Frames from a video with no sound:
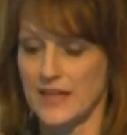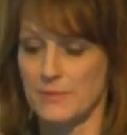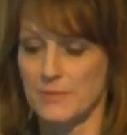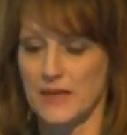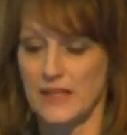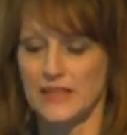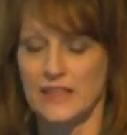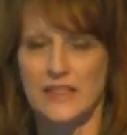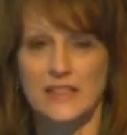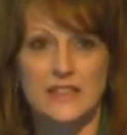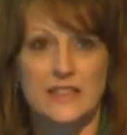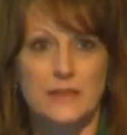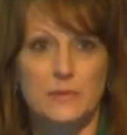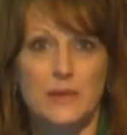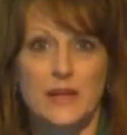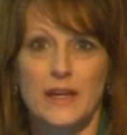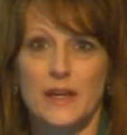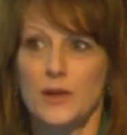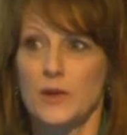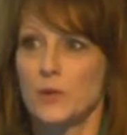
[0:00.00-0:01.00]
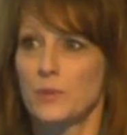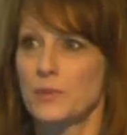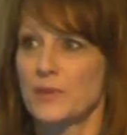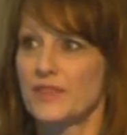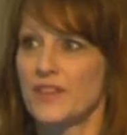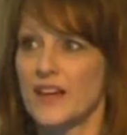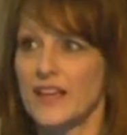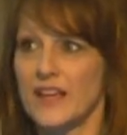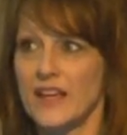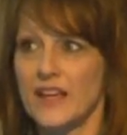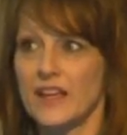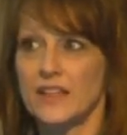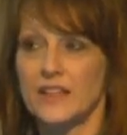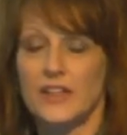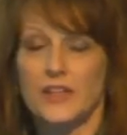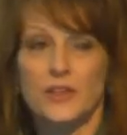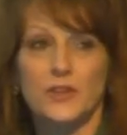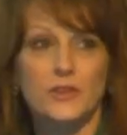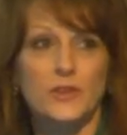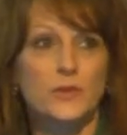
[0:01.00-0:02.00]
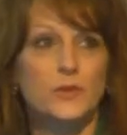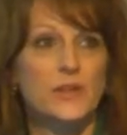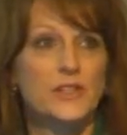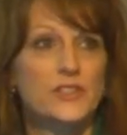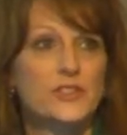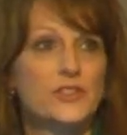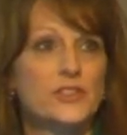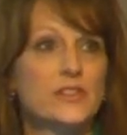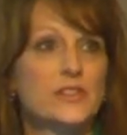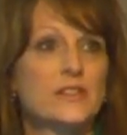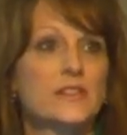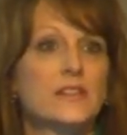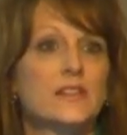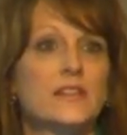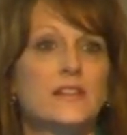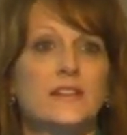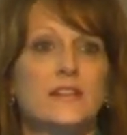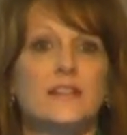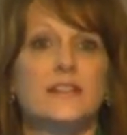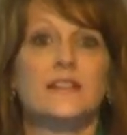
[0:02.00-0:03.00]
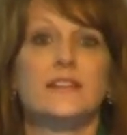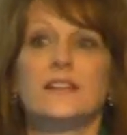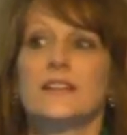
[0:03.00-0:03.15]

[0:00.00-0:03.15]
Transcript: I may need some help if I can't hear the question.